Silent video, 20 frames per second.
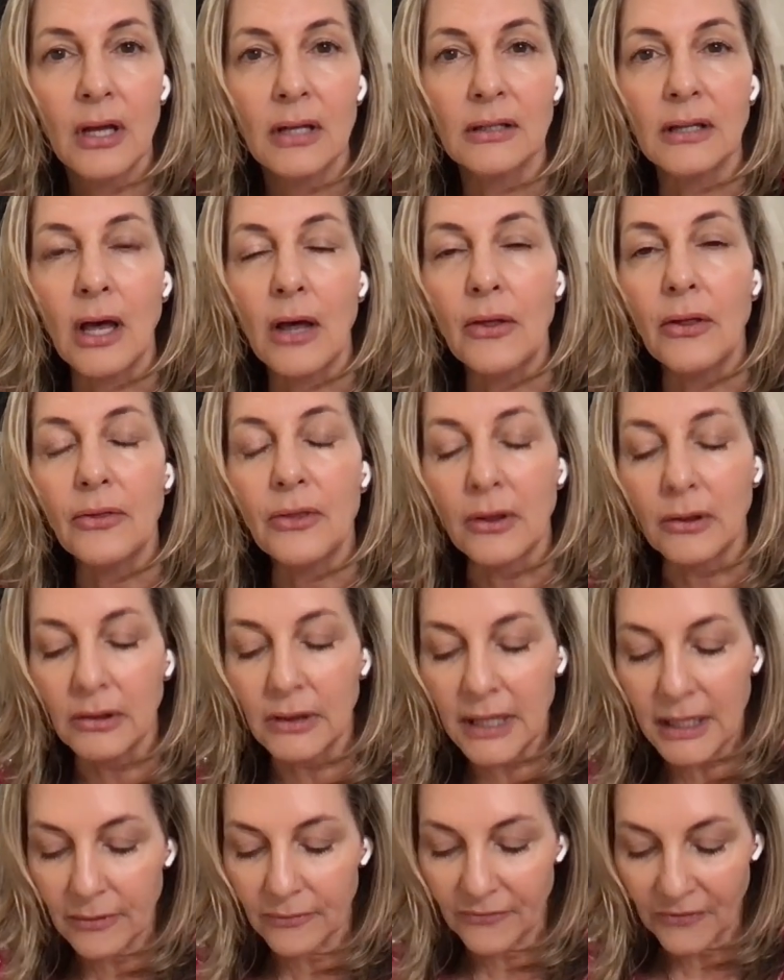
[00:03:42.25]
Now, the
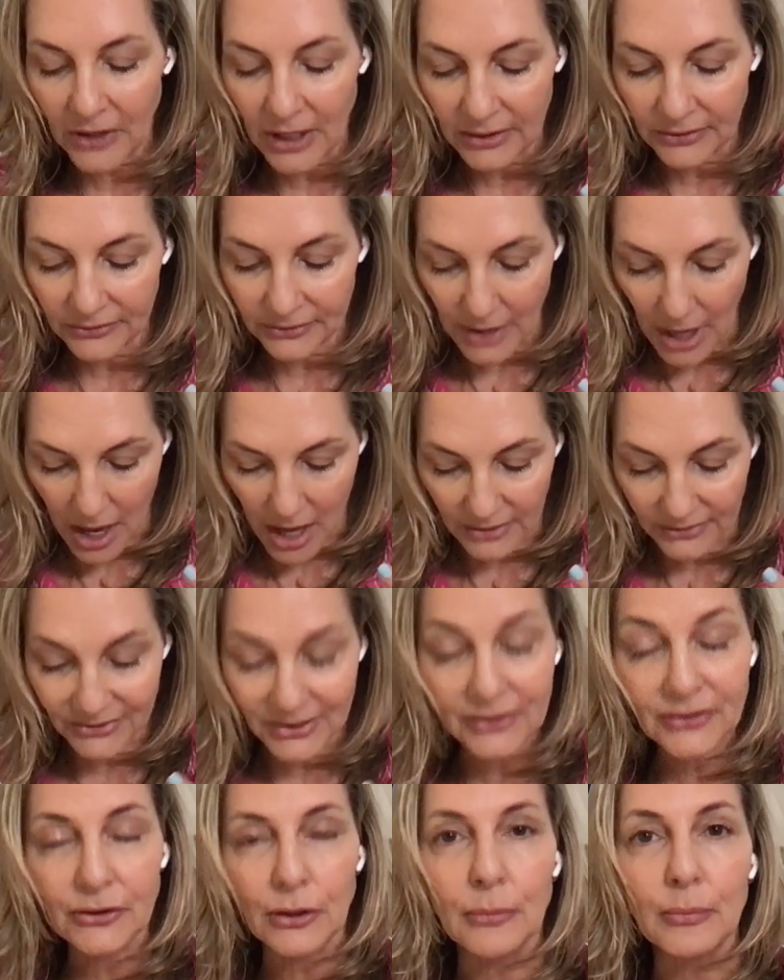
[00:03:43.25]
lymph
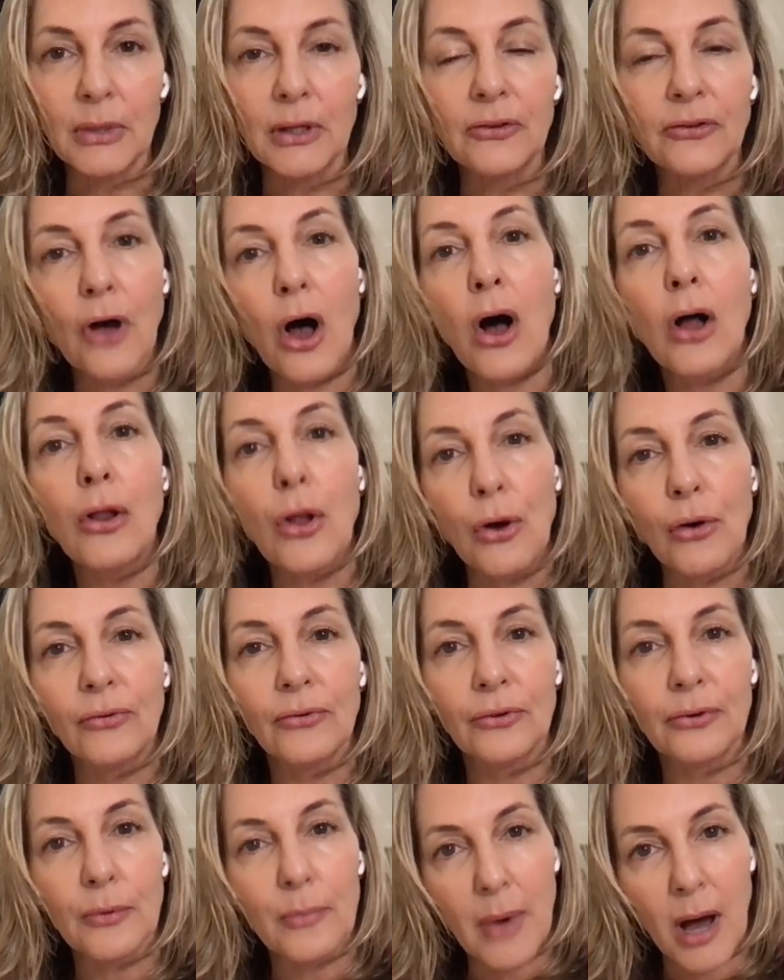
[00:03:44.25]
system is all
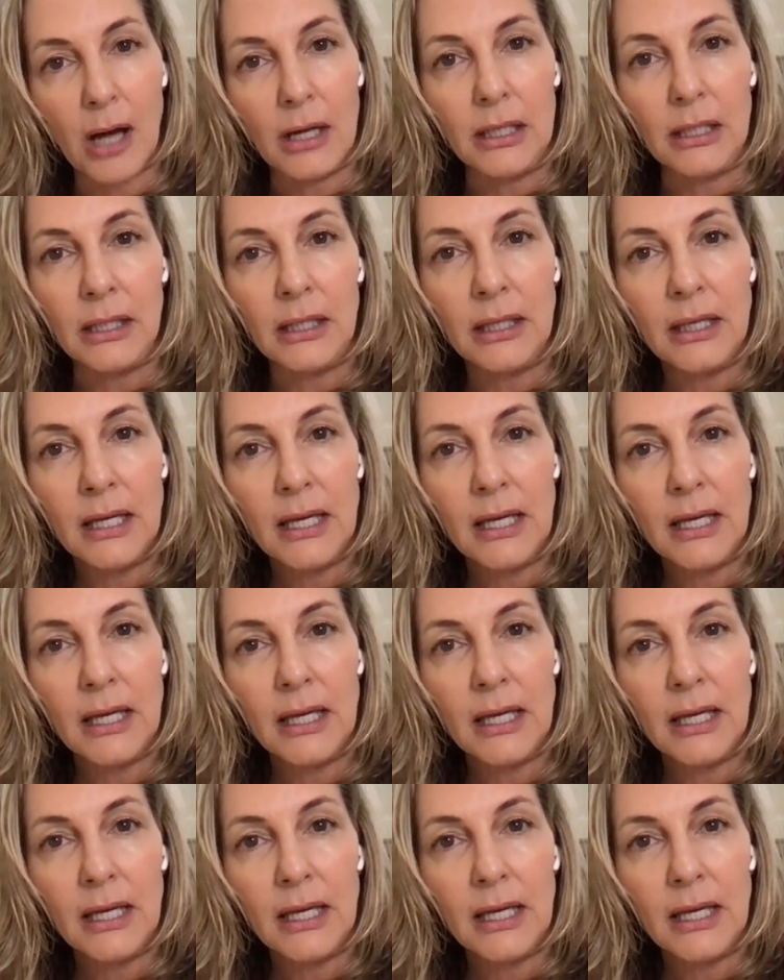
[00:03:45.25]
over the body,